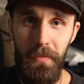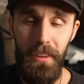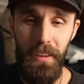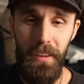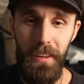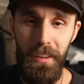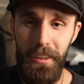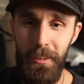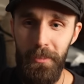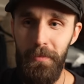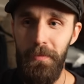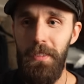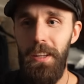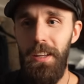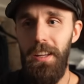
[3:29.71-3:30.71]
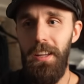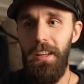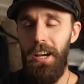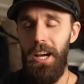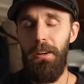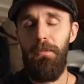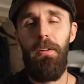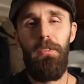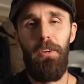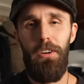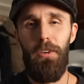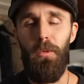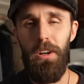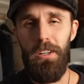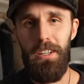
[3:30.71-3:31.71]
I
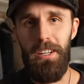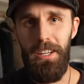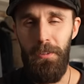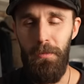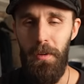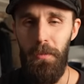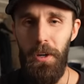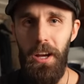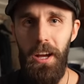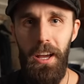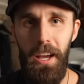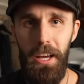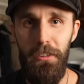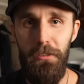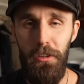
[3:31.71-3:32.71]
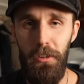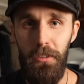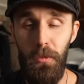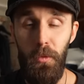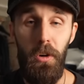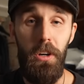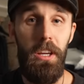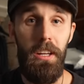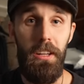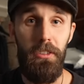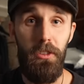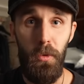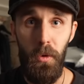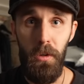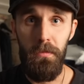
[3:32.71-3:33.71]
remember one clear memory I had from working in a
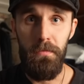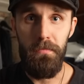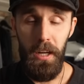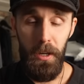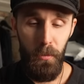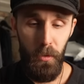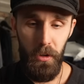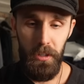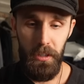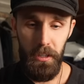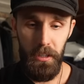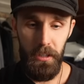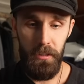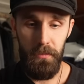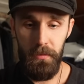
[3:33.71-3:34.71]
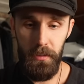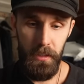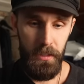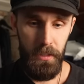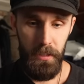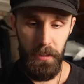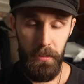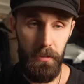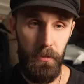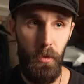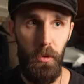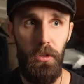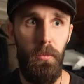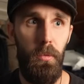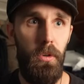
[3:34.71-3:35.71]
store. I worked in a,
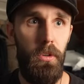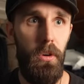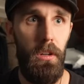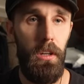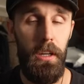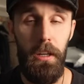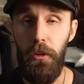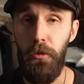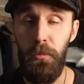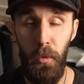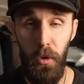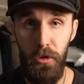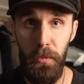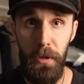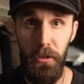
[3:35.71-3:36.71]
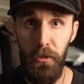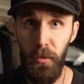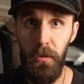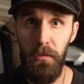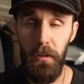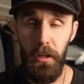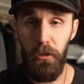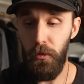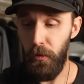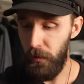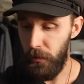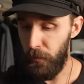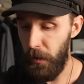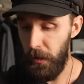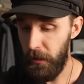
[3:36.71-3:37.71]
what do you would call, like a sportswear store. I
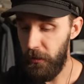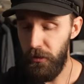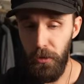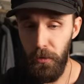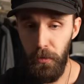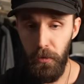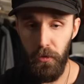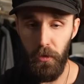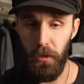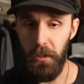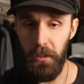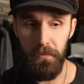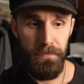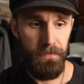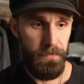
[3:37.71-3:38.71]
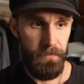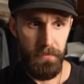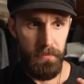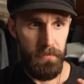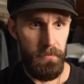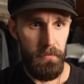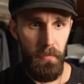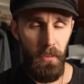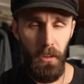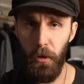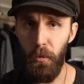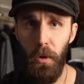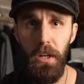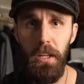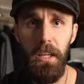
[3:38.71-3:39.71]
sold running shoes and
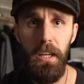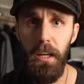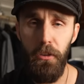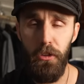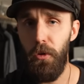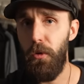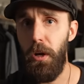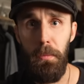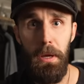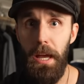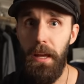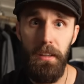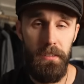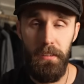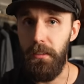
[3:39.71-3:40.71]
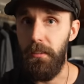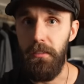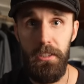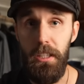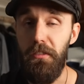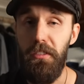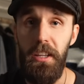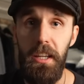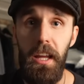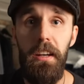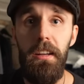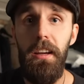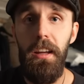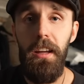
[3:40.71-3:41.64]
running gear, yoga pants and stuff like that.